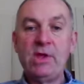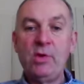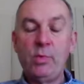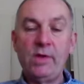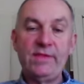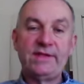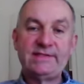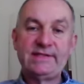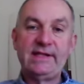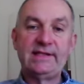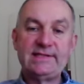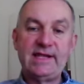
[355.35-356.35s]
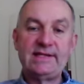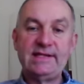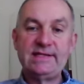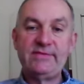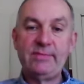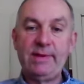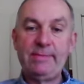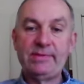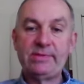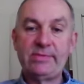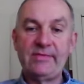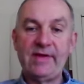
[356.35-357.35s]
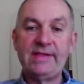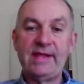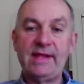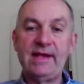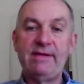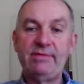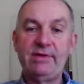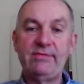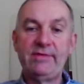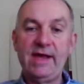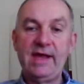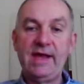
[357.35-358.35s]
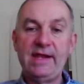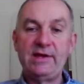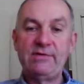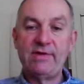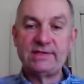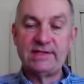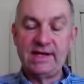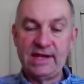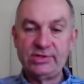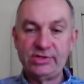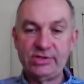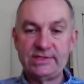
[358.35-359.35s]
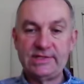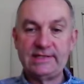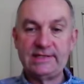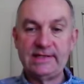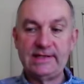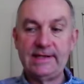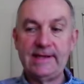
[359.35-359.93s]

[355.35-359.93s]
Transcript: what the skill set is for people to provide that level of care in a residential setting.